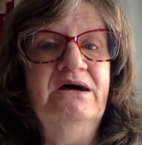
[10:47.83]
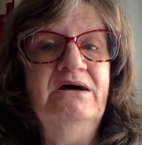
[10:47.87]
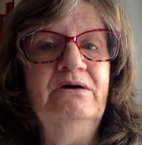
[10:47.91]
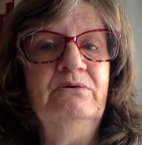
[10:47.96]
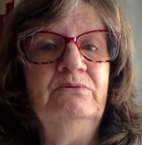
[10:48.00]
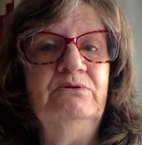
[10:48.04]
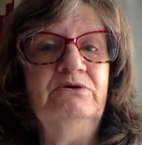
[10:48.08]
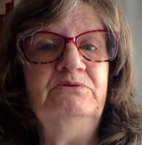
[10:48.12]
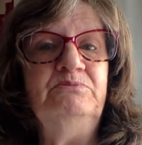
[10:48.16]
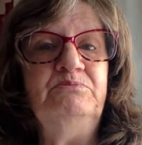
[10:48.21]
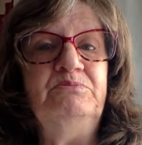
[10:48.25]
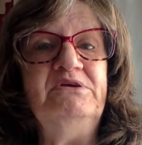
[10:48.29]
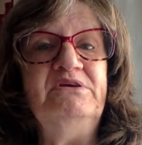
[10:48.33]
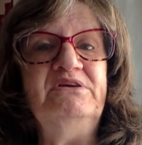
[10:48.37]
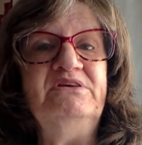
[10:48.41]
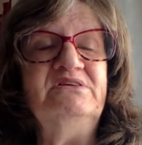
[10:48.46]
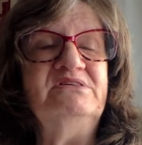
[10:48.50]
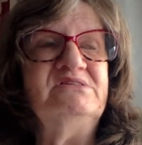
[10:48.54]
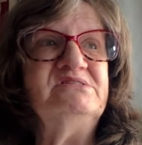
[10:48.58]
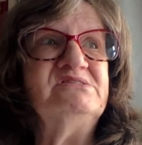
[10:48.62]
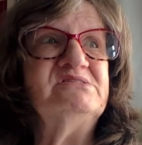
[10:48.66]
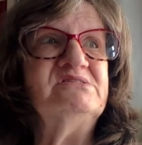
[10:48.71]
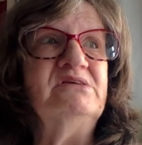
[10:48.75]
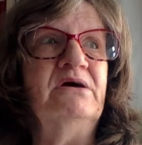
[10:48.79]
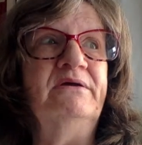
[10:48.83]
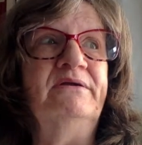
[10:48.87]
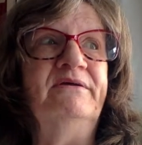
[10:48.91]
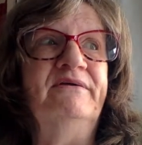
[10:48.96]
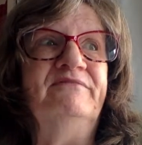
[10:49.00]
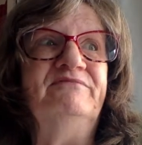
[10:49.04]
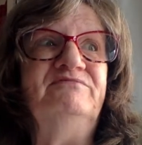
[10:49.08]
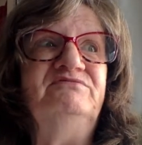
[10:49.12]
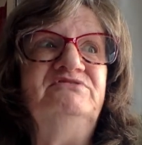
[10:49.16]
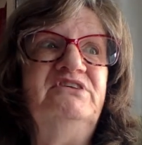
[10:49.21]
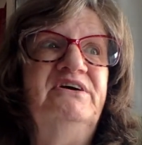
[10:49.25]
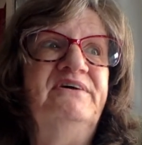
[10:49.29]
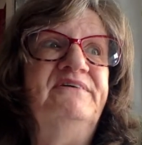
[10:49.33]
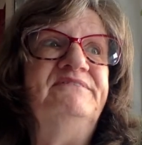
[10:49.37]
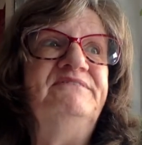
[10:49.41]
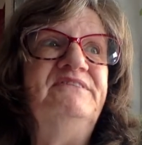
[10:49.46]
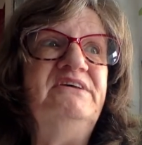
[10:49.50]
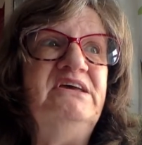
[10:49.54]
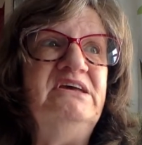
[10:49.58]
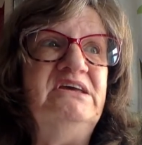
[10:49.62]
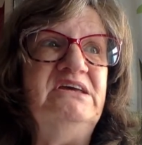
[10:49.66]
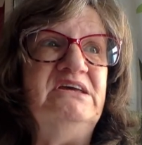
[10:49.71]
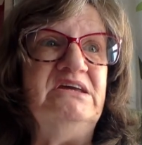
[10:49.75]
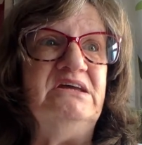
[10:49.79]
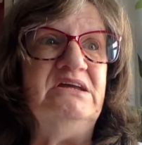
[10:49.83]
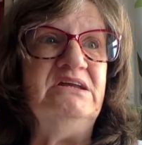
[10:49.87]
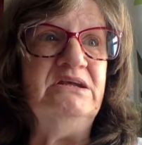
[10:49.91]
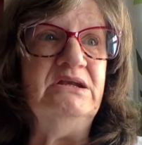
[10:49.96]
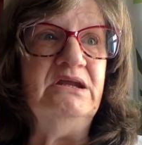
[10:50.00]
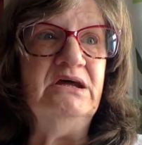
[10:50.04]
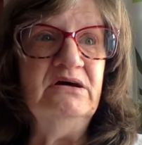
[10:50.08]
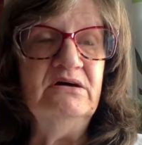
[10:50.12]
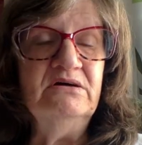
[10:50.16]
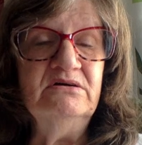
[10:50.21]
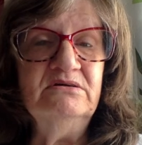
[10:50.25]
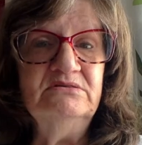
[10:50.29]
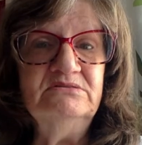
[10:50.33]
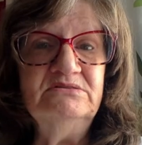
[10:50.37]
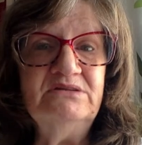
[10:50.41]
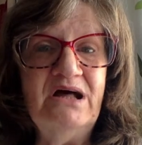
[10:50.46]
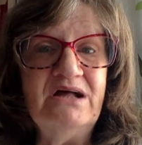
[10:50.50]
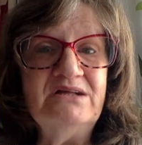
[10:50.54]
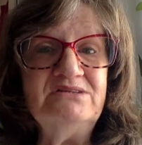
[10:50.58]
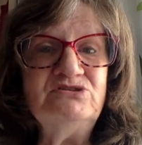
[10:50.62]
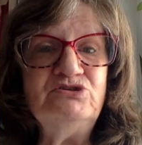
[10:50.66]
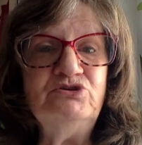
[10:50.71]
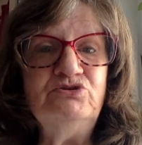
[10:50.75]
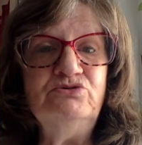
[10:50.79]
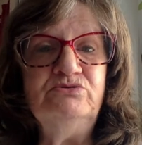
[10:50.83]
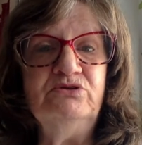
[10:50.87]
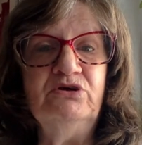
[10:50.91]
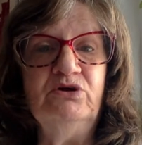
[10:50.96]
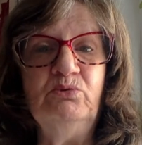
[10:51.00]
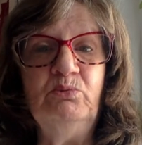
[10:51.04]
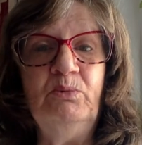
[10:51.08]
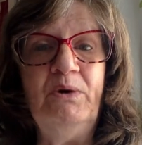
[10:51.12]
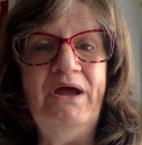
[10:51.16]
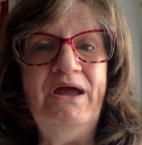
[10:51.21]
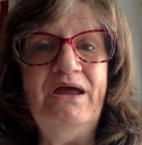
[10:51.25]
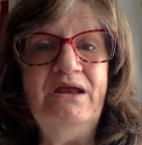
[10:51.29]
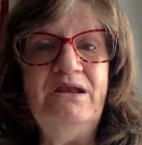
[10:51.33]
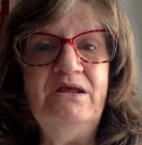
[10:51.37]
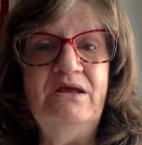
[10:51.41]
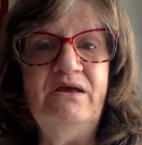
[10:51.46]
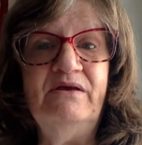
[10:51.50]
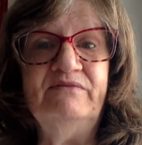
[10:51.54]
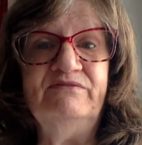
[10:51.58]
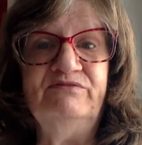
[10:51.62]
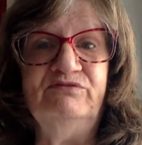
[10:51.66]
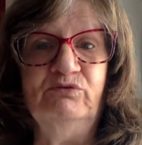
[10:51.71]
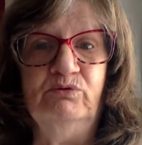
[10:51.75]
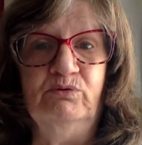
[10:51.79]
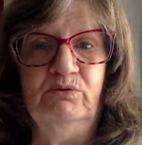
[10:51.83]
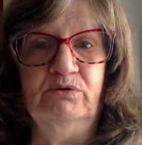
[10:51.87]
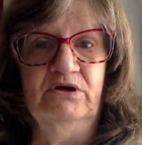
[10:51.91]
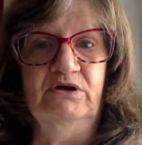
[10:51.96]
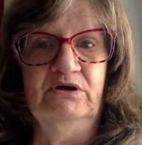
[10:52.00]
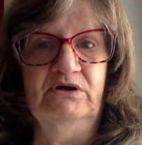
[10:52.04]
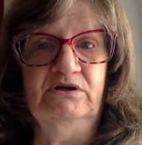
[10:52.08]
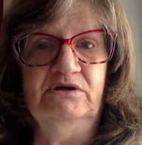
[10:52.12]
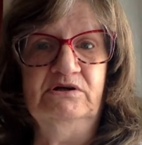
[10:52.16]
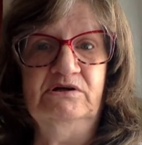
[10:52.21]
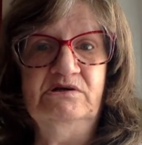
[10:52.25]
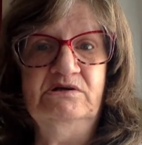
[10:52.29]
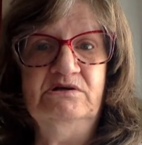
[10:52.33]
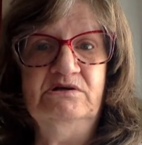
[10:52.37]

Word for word: would be son of David. That's who they're waiting for.